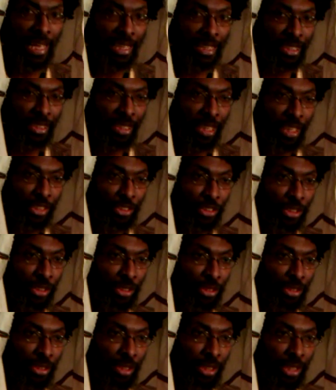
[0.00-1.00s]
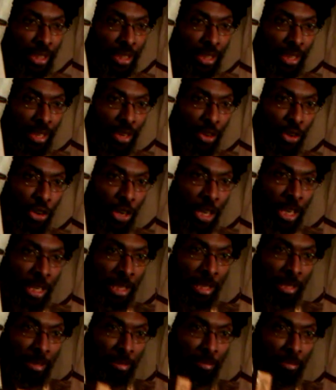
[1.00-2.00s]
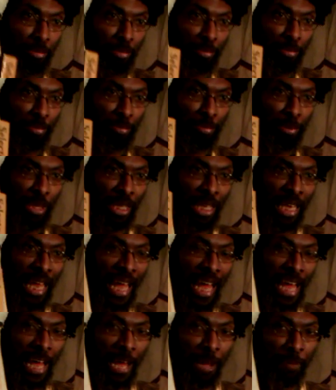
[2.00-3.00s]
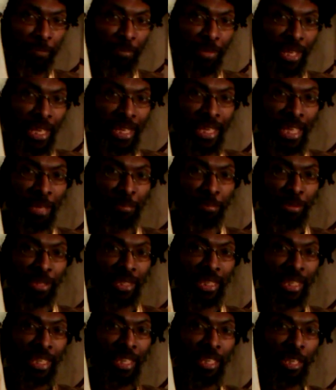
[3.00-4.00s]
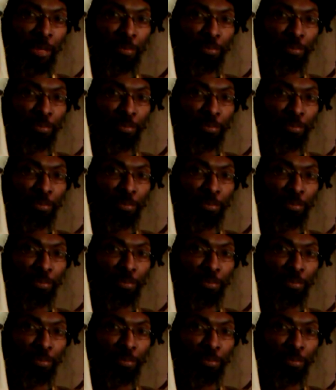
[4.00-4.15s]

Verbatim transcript: it touches on Balaam in a particular